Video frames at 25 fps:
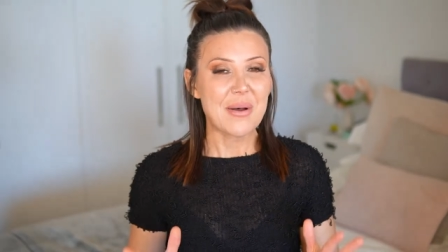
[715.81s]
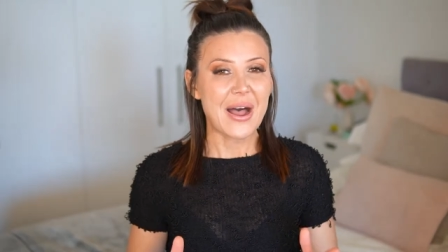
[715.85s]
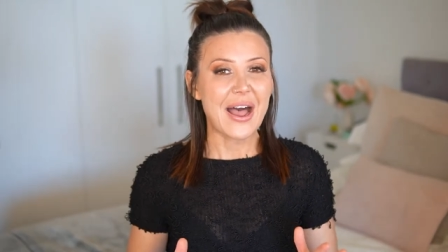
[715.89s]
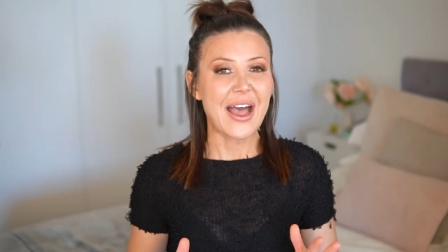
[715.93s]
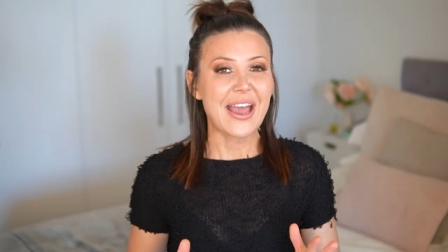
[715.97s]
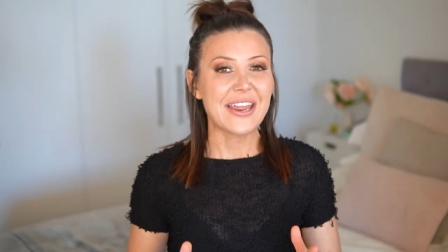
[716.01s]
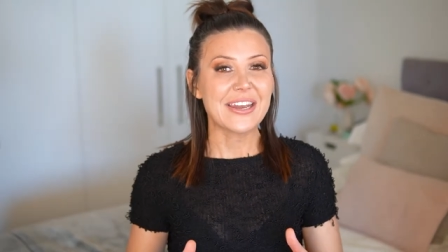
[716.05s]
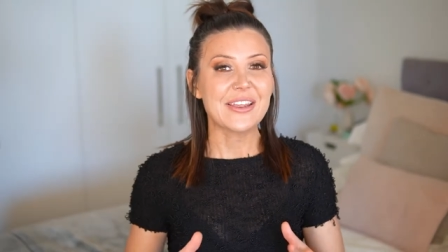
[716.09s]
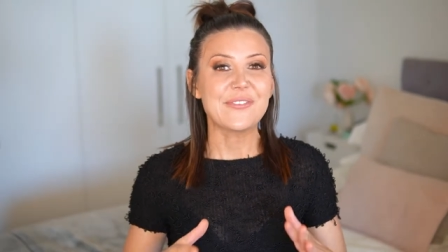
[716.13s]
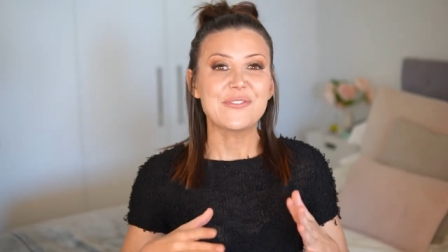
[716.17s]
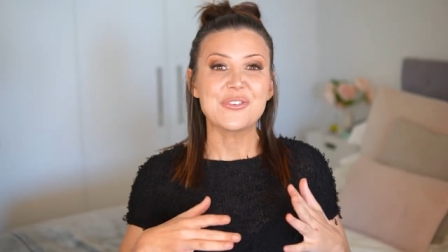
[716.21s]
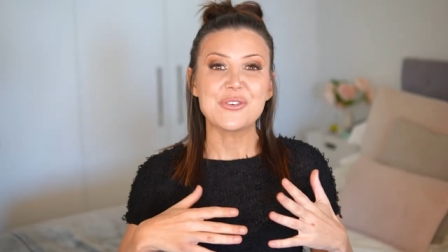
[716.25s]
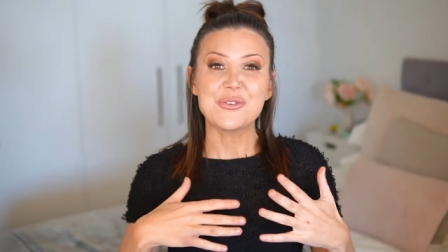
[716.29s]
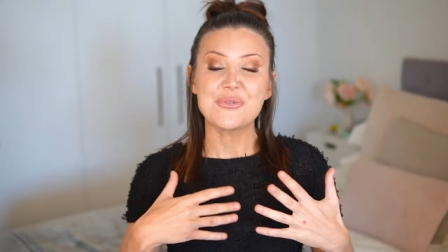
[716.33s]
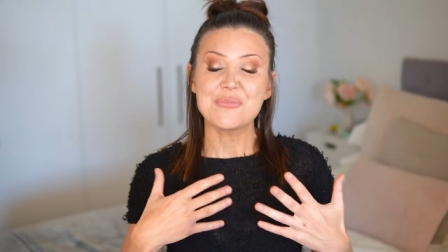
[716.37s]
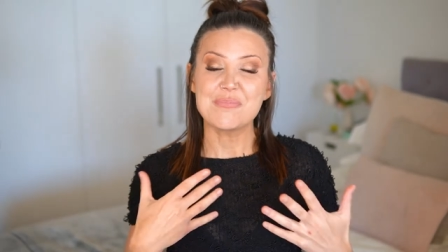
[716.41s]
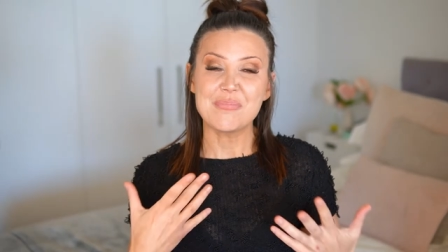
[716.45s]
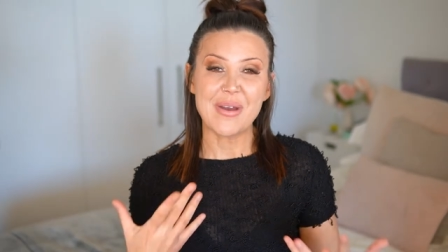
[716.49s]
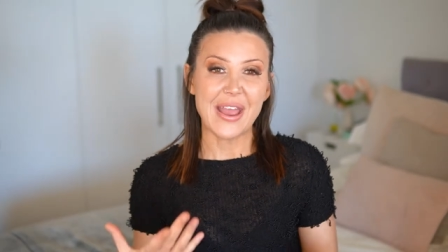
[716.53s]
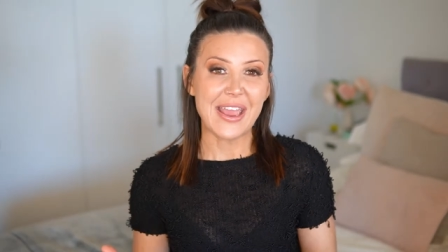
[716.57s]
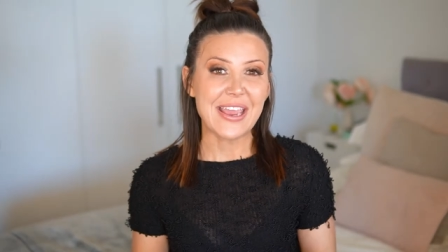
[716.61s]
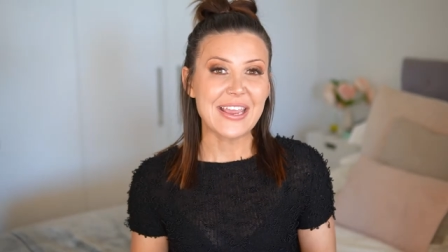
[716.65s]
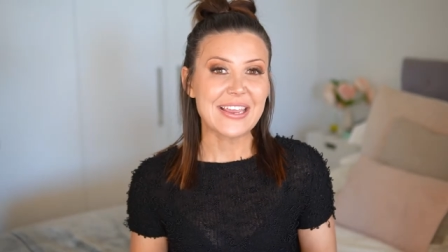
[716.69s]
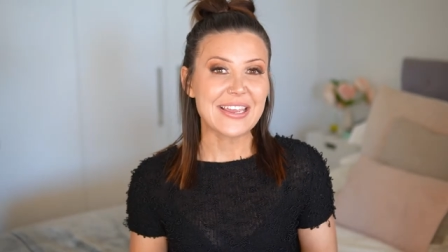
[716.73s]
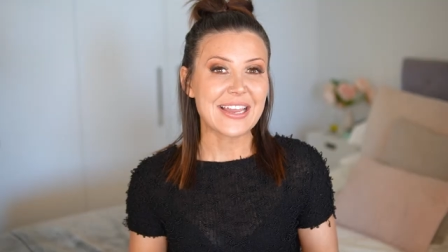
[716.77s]
But if you
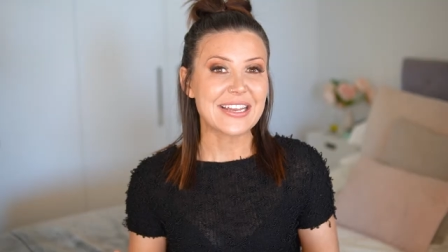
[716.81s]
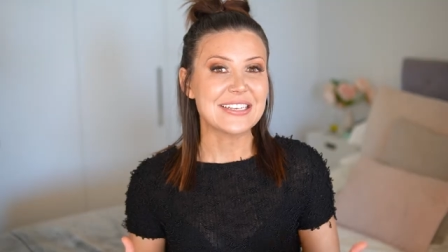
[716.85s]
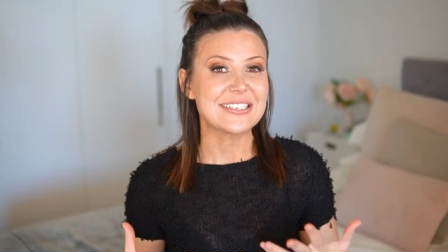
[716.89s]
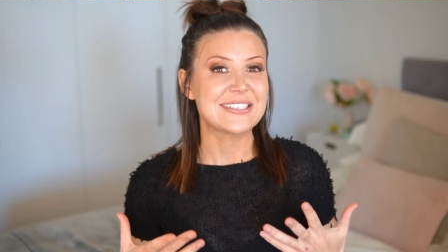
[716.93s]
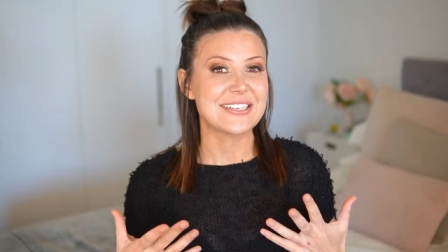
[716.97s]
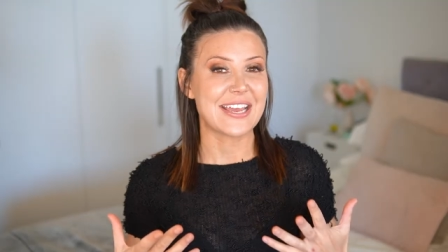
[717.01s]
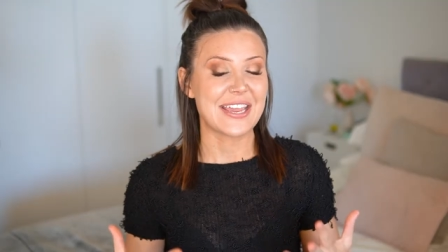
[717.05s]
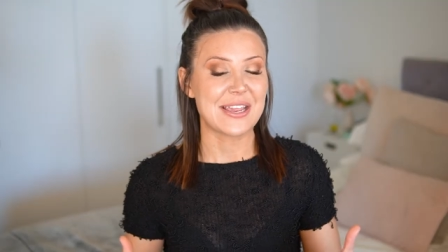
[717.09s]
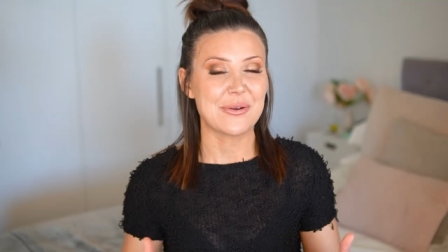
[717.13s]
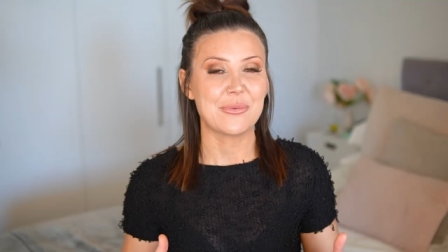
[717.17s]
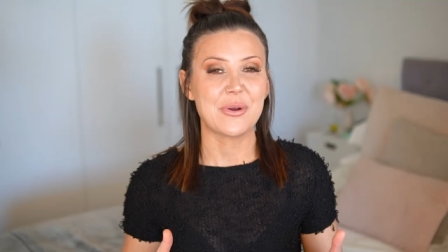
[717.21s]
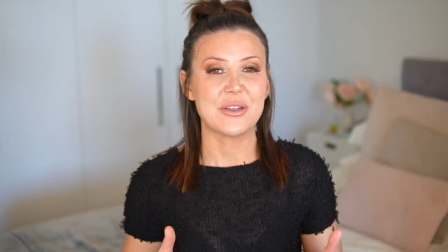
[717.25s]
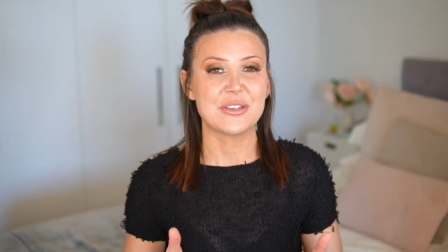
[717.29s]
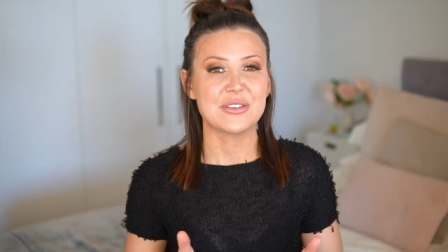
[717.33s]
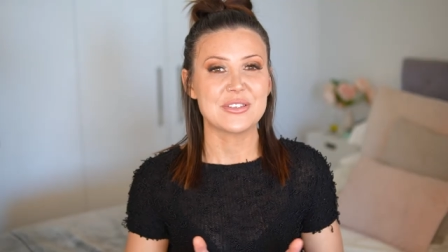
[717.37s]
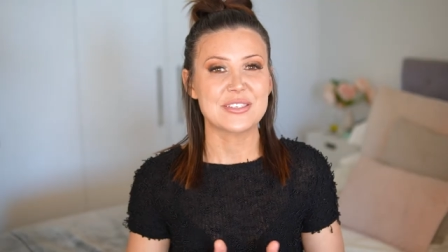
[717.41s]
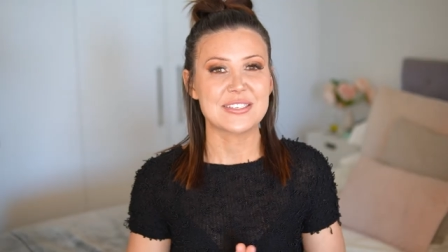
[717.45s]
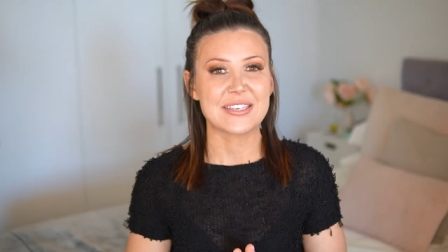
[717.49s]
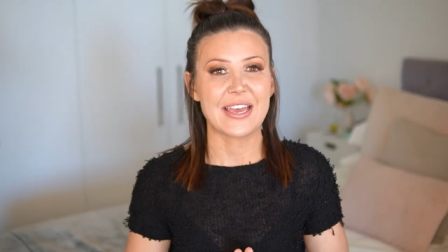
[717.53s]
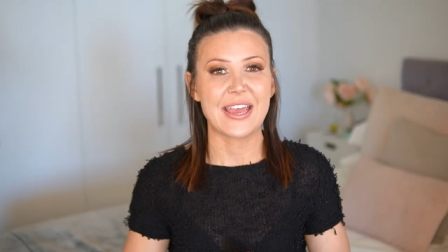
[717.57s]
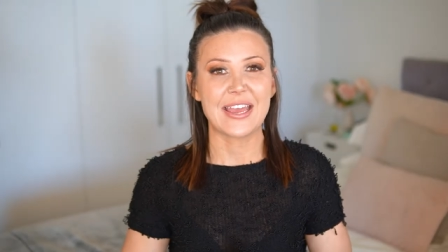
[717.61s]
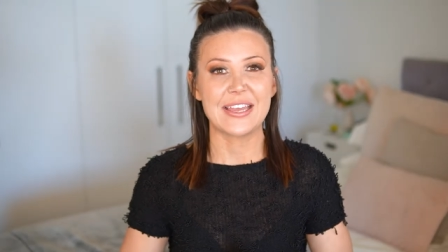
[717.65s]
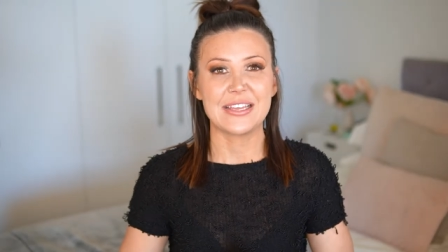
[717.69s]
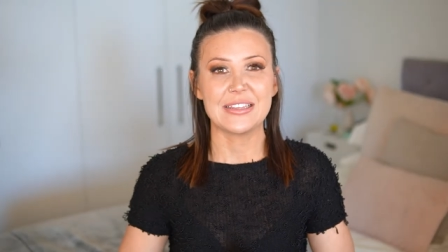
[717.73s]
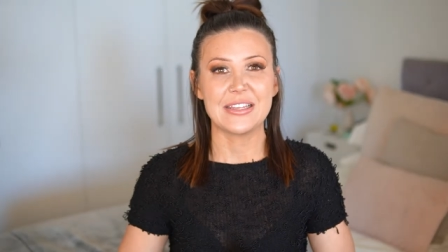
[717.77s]
make a date where you say